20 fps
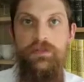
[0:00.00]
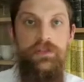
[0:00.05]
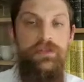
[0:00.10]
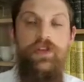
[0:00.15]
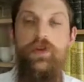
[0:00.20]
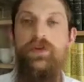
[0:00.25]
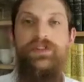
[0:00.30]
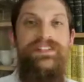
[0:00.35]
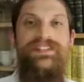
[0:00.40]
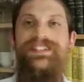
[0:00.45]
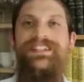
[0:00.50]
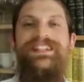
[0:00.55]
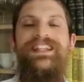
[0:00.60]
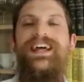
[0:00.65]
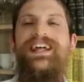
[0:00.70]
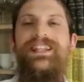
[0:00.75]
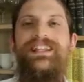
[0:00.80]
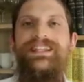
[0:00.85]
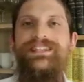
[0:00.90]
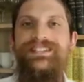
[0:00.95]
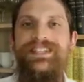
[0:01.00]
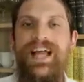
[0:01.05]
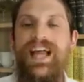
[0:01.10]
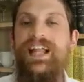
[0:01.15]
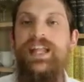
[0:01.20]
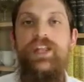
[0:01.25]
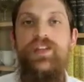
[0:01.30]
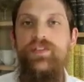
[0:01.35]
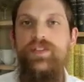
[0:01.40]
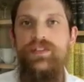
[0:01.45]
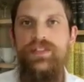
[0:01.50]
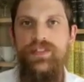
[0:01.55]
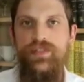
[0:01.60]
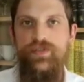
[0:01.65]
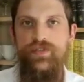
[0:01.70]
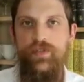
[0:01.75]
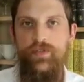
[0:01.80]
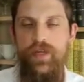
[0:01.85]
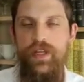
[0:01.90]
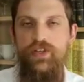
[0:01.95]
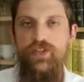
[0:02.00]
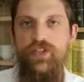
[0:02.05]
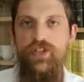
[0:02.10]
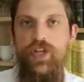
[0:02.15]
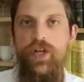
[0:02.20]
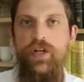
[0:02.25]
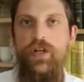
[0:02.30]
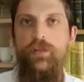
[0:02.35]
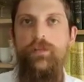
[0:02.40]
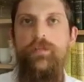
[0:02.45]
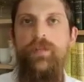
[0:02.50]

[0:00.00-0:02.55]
The Torah doesn't tell us any of this information,